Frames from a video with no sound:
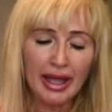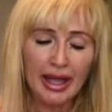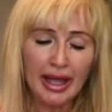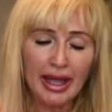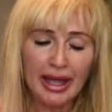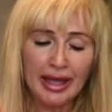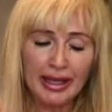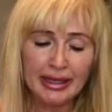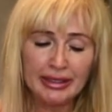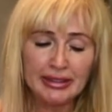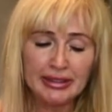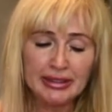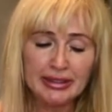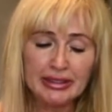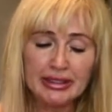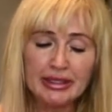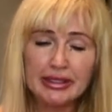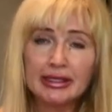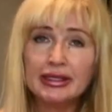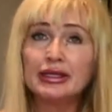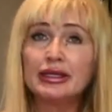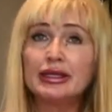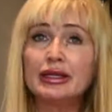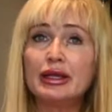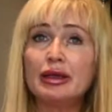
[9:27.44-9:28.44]
and
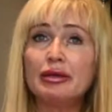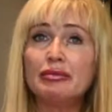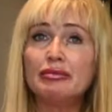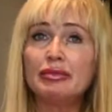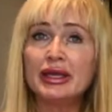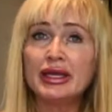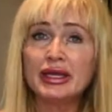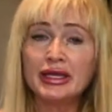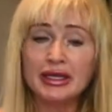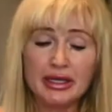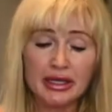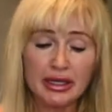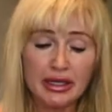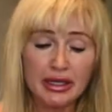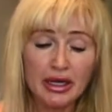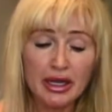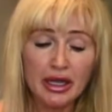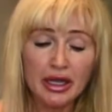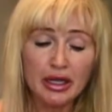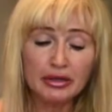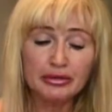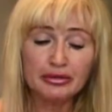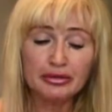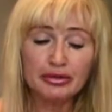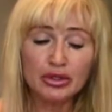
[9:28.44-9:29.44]
make
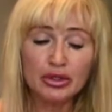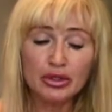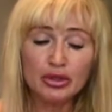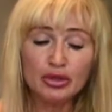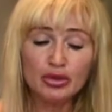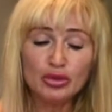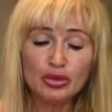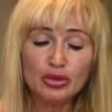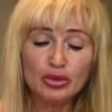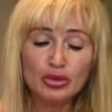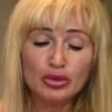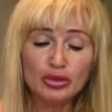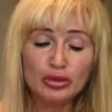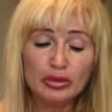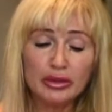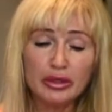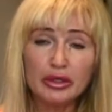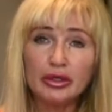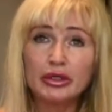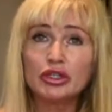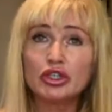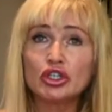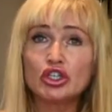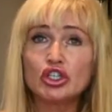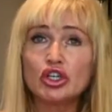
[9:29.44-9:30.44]
a few
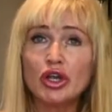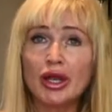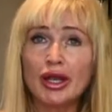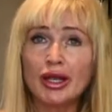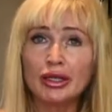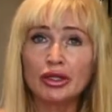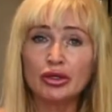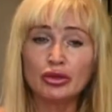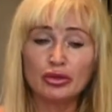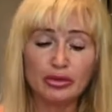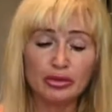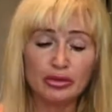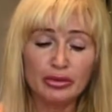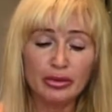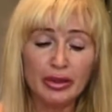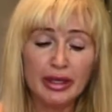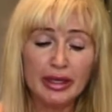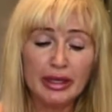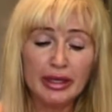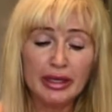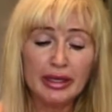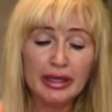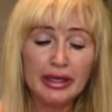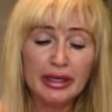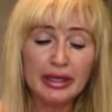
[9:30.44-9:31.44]
shallow
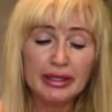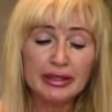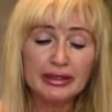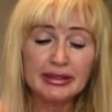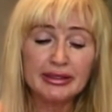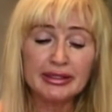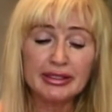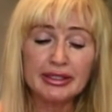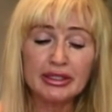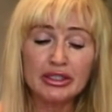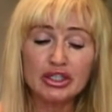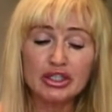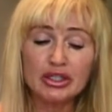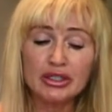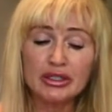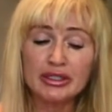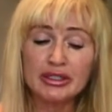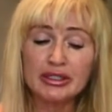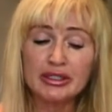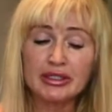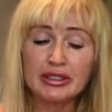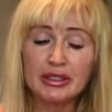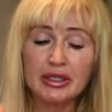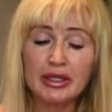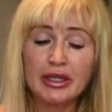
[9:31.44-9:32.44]

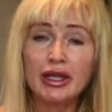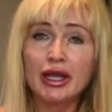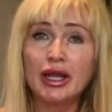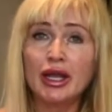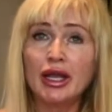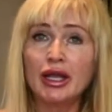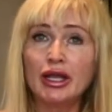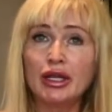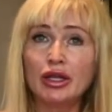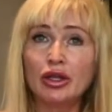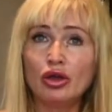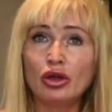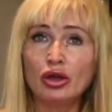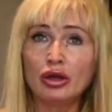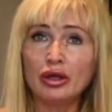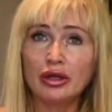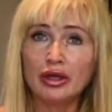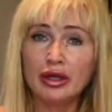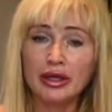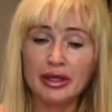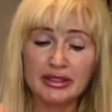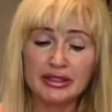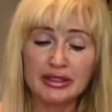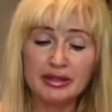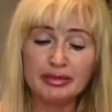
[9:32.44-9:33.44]
incisions along
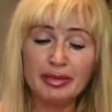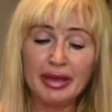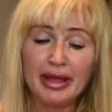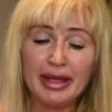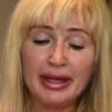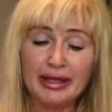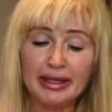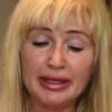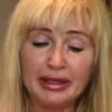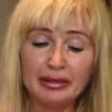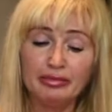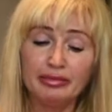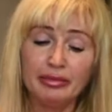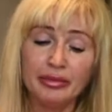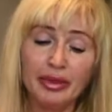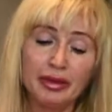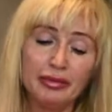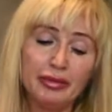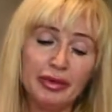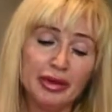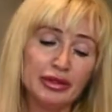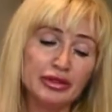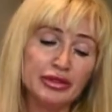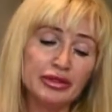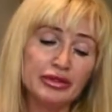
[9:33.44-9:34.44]
its belly,
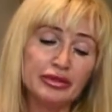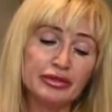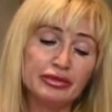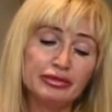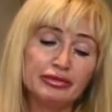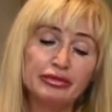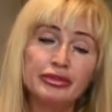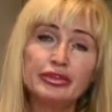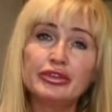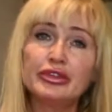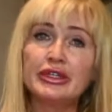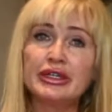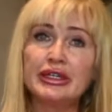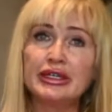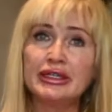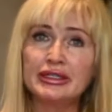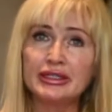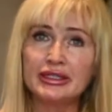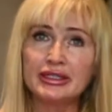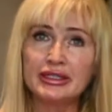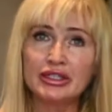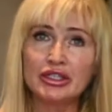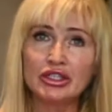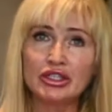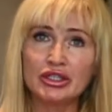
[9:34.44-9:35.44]
about 3
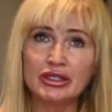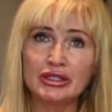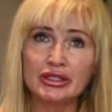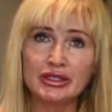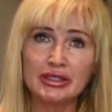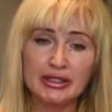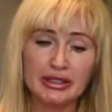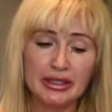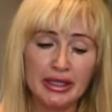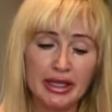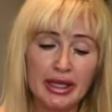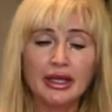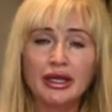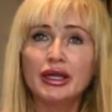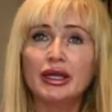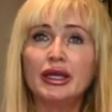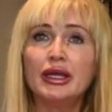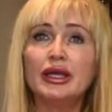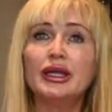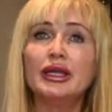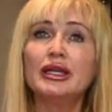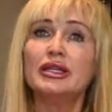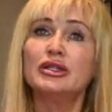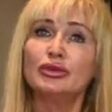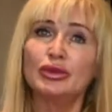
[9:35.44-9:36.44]
incisions.
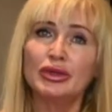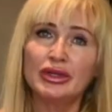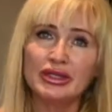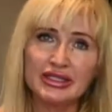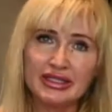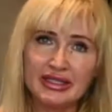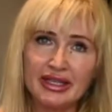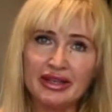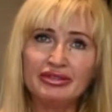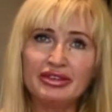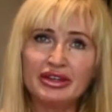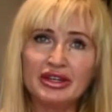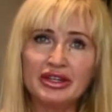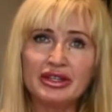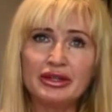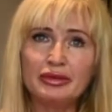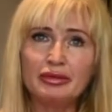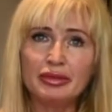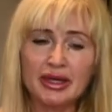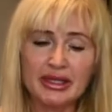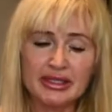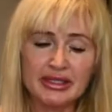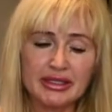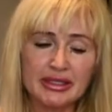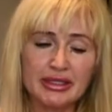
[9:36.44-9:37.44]
It will sever the
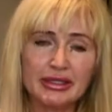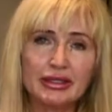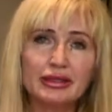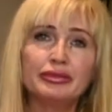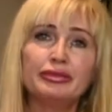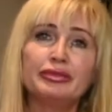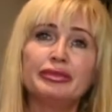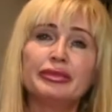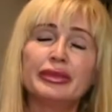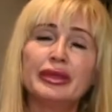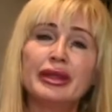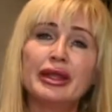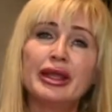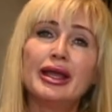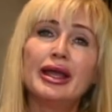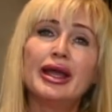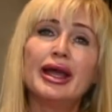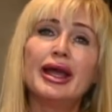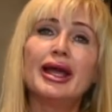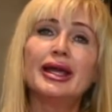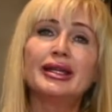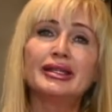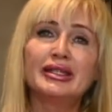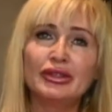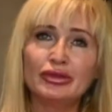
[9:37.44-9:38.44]
muscle
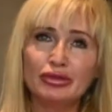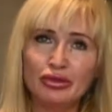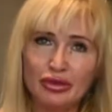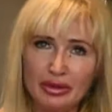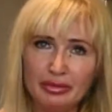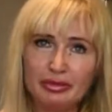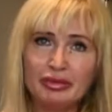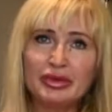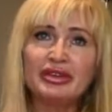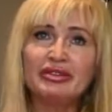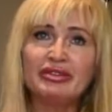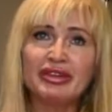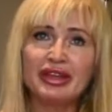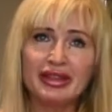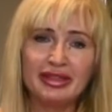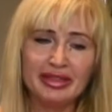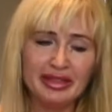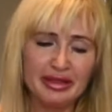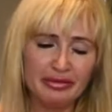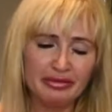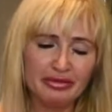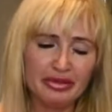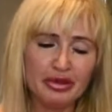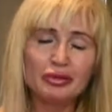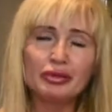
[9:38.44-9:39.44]
and it will prevent
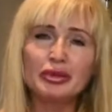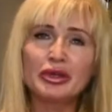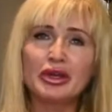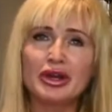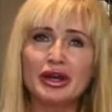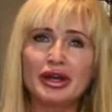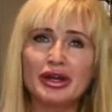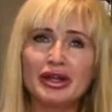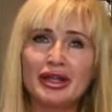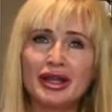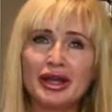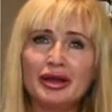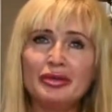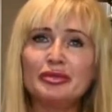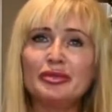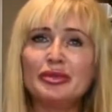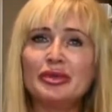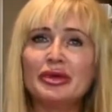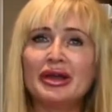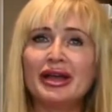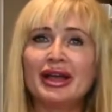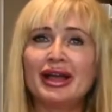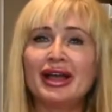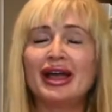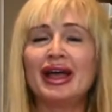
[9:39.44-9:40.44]
them from curling up,
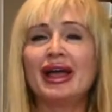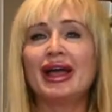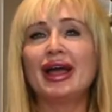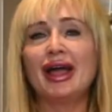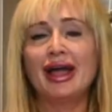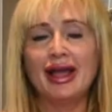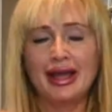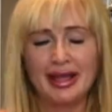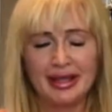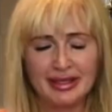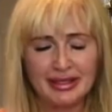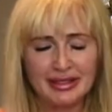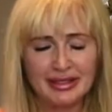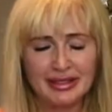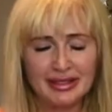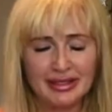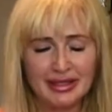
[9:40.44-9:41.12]
and